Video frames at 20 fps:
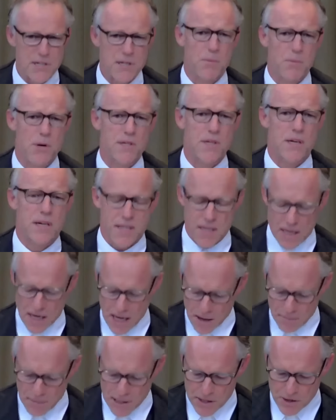Mr.
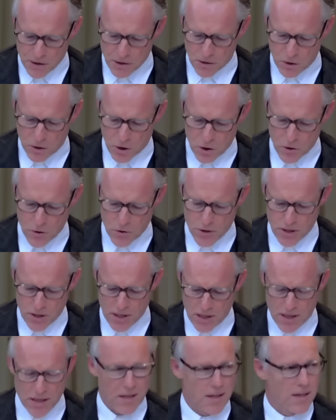President, allow me to
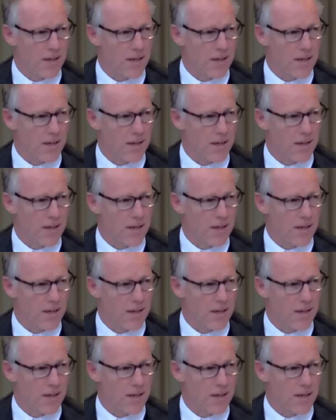conclude.